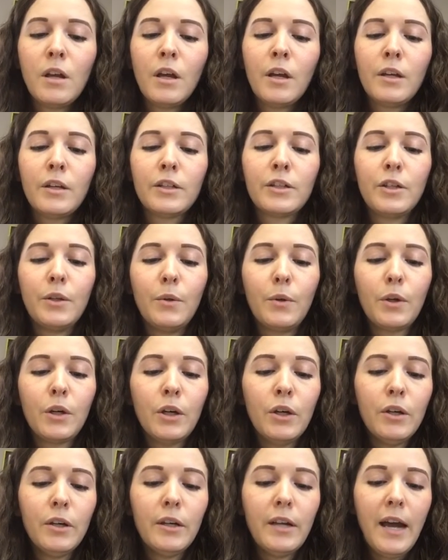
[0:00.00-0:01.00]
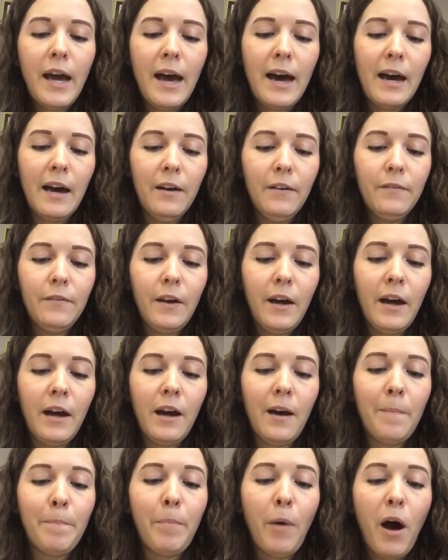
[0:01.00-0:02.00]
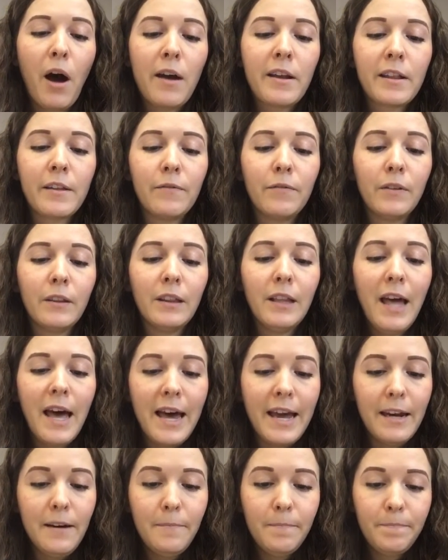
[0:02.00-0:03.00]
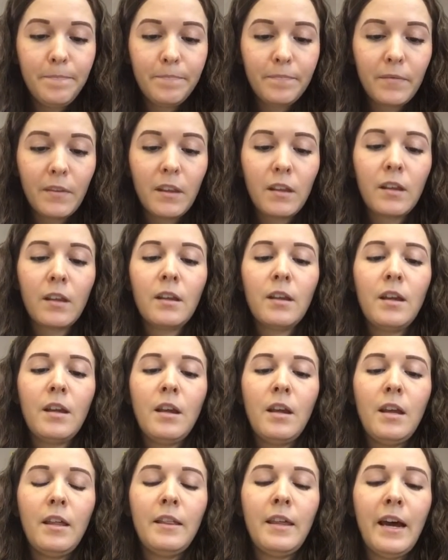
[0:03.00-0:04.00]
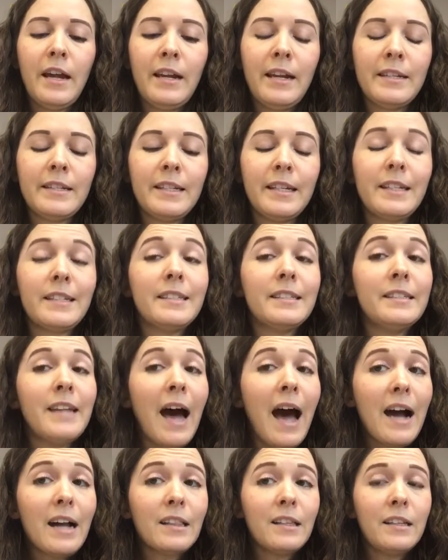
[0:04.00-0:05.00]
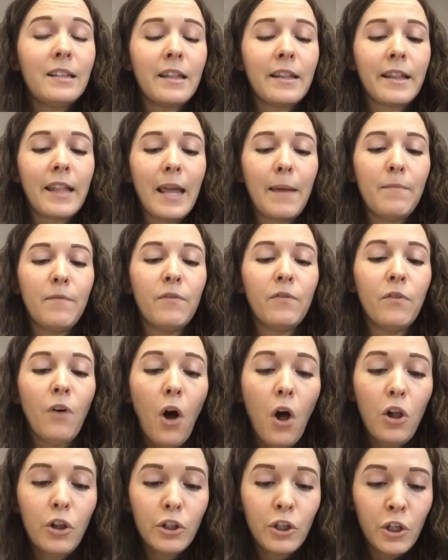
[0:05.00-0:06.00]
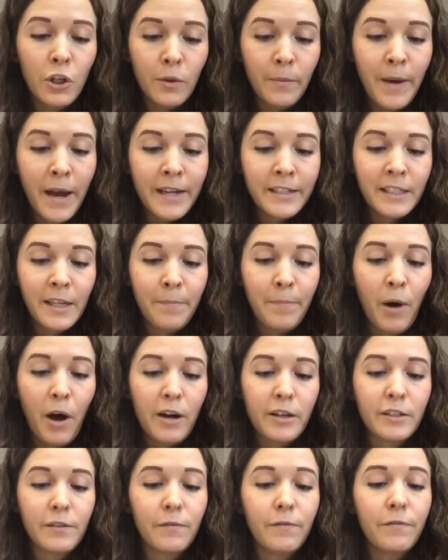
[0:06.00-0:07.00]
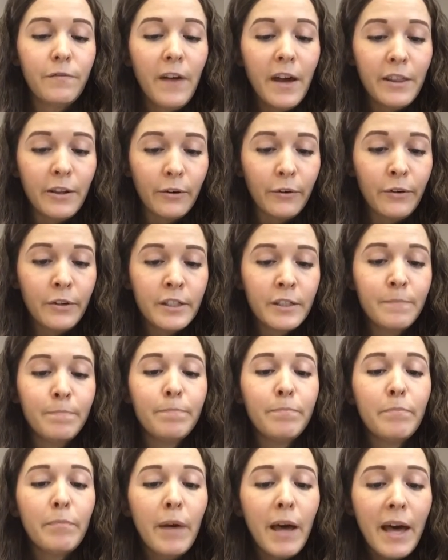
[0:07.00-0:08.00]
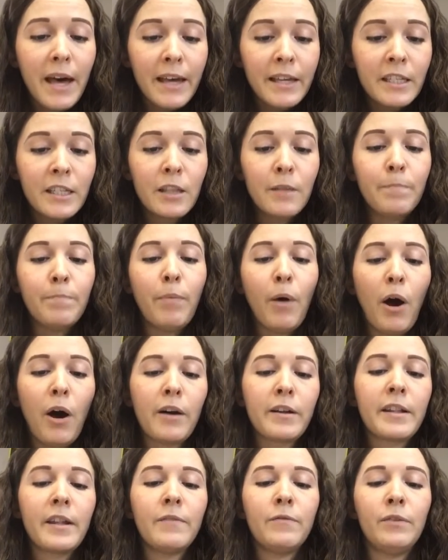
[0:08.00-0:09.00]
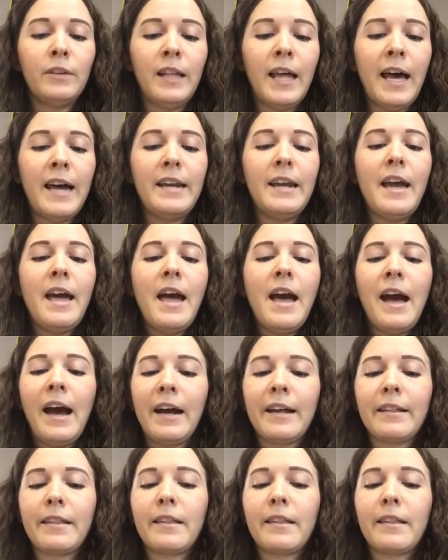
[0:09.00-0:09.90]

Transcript: So you could have a box of lead that is exactly the same volume as a box of feathers, but the box of lead has